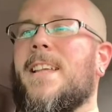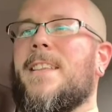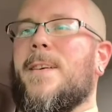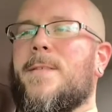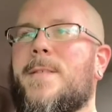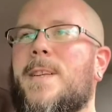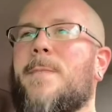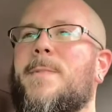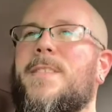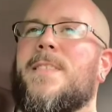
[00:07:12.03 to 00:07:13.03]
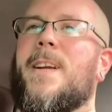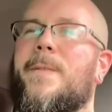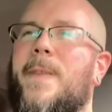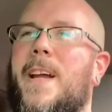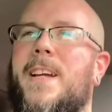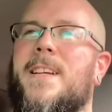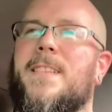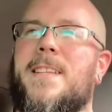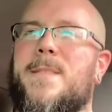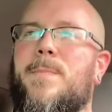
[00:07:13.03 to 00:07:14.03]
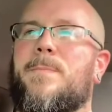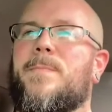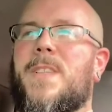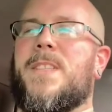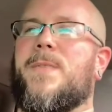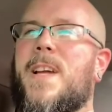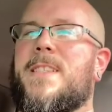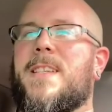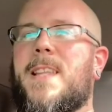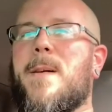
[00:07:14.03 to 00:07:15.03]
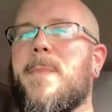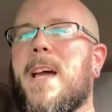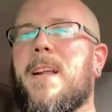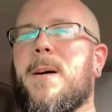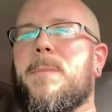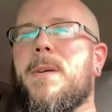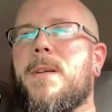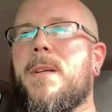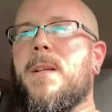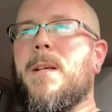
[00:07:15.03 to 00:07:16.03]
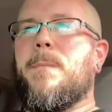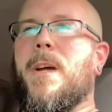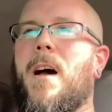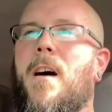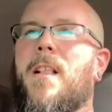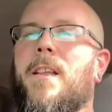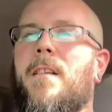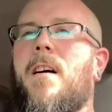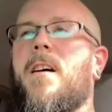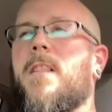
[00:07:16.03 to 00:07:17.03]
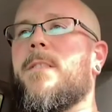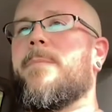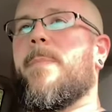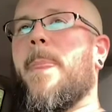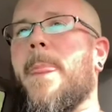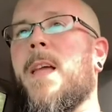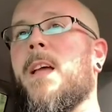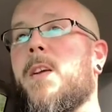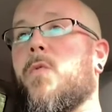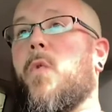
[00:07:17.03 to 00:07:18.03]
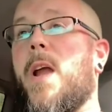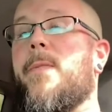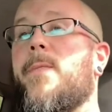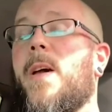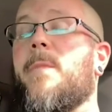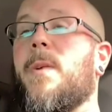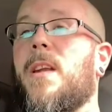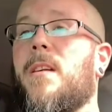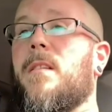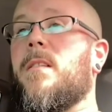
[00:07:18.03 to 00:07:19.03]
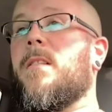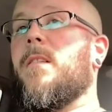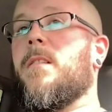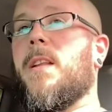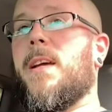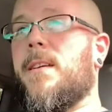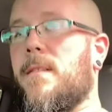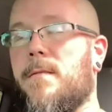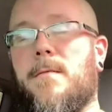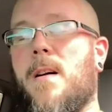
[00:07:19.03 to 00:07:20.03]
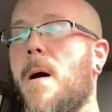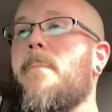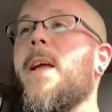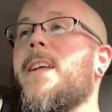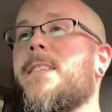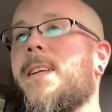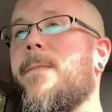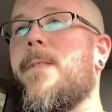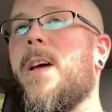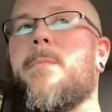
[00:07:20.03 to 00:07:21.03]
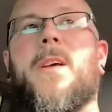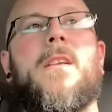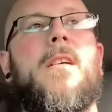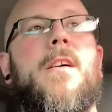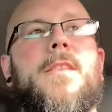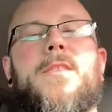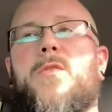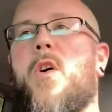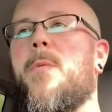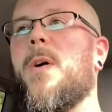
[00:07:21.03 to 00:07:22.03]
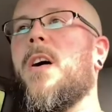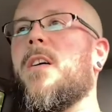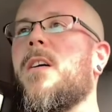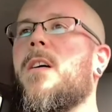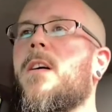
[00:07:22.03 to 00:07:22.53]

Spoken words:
those numbers, they're fake. Let's face it, they're made up. But yeah, all in all, great fitment, like amazing fitment on the Stromung.